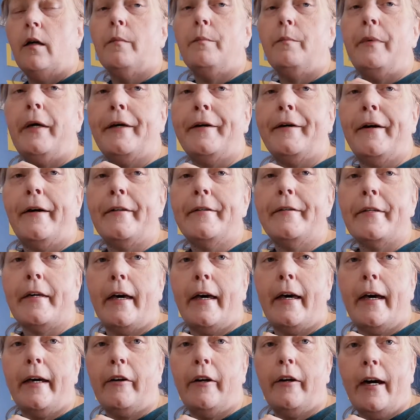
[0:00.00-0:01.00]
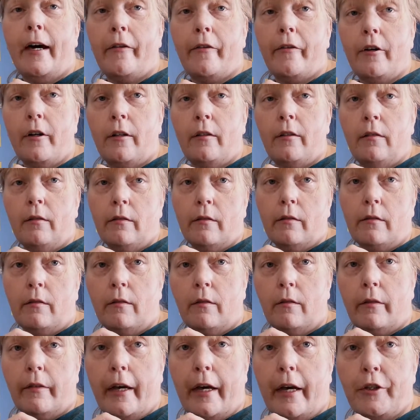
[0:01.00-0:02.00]
Pecans I gathered
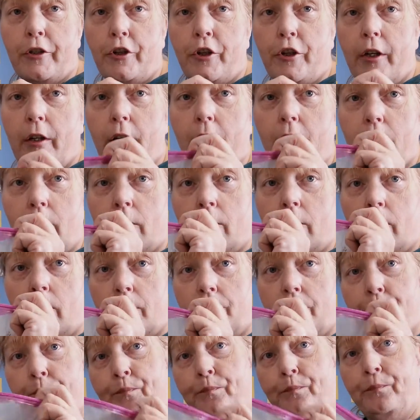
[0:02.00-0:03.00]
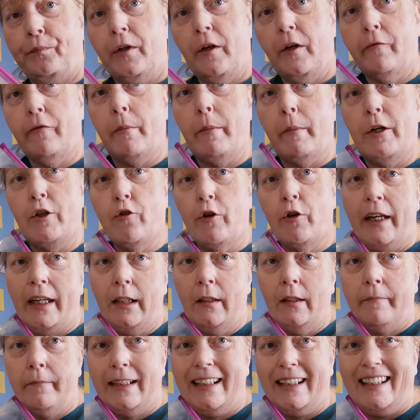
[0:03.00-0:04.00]
last year from my tree.
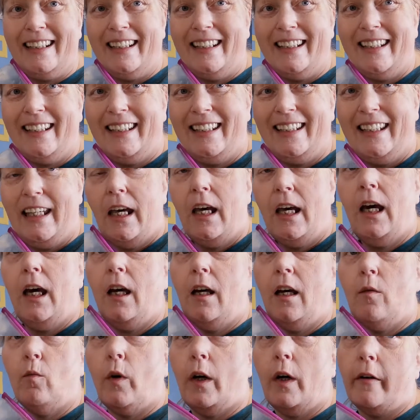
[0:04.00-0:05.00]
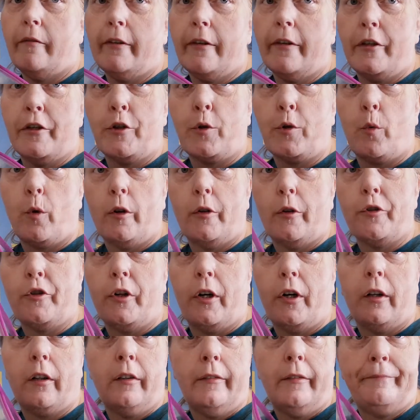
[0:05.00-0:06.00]
and whatever the squirrels
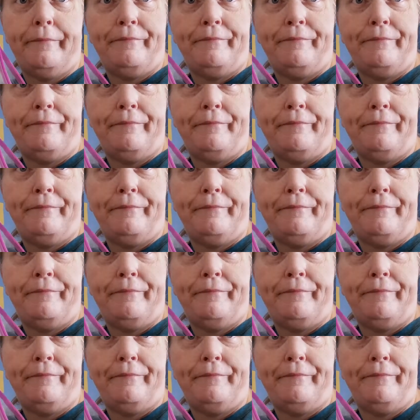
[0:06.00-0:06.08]
dug.